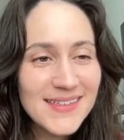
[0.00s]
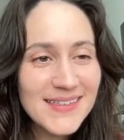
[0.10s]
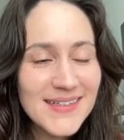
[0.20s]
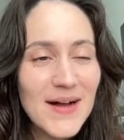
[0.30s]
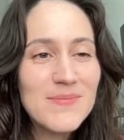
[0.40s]

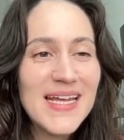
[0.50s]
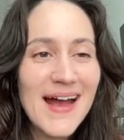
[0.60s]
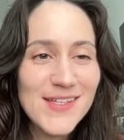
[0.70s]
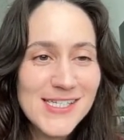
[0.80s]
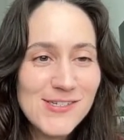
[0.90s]
Yep,
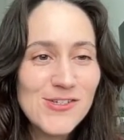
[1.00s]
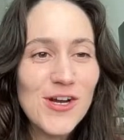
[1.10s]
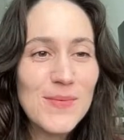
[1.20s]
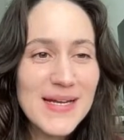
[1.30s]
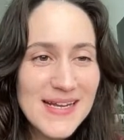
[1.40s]
Tats in
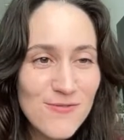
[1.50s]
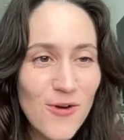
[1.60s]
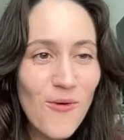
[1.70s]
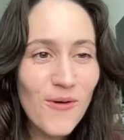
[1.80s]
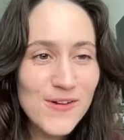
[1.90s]
Germany, of
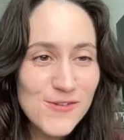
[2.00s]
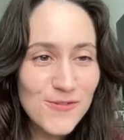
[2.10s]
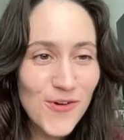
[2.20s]
course.